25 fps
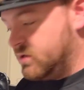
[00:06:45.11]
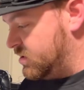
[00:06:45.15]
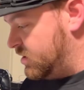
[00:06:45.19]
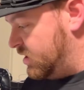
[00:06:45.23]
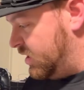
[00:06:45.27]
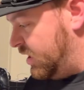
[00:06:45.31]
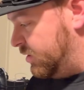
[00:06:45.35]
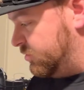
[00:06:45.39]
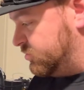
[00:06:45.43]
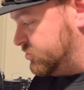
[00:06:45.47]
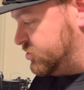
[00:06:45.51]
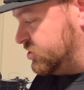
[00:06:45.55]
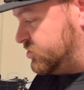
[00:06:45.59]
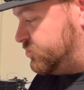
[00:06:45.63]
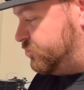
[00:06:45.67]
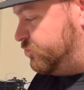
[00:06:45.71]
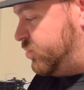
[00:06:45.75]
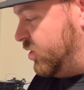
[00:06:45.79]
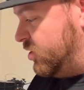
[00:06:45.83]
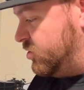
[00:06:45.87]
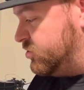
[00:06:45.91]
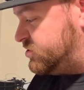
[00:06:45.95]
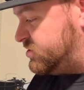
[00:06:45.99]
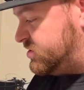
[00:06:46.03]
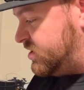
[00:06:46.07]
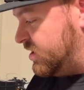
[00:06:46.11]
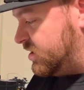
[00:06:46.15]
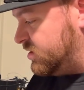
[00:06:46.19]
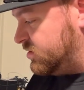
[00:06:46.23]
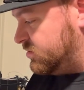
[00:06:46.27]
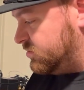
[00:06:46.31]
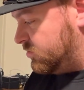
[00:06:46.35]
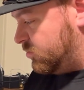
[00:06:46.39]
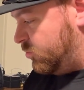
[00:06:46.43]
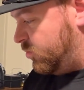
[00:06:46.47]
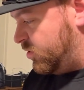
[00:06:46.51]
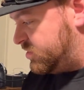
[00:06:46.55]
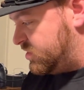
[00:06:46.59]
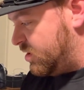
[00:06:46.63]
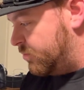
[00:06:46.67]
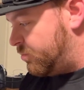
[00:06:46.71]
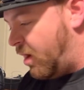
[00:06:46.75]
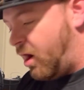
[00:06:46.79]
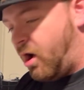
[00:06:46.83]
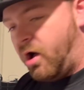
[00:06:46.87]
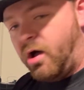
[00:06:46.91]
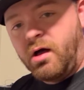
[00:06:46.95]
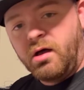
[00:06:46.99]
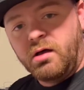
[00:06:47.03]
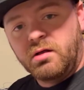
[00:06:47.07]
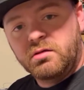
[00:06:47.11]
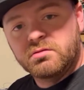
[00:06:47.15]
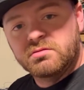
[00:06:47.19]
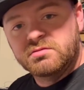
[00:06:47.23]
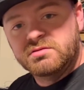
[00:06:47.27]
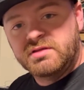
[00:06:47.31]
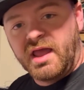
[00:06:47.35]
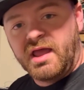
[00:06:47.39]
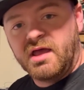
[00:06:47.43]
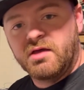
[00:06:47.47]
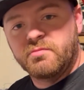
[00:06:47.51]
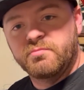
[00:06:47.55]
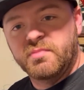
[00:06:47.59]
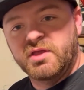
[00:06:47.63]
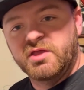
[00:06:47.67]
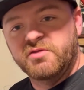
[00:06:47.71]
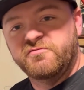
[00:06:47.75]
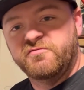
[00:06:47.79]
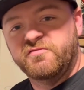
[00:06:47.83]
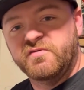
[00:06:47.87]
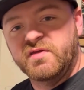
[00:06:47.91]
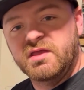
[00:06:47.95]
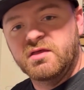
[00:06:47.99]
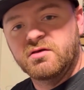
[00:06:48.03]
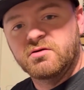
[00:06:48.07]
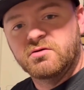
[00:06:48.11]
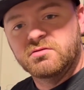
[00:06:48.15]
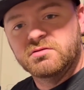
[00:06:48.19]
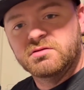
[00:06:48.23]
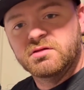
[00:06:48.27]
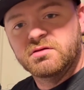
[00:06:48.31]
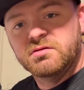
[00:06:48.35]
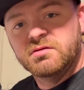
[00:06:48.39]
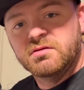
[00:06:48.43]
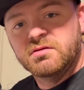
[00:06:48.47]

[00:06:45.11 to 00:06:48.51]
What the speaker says: He was just boosting with the ball down midfield,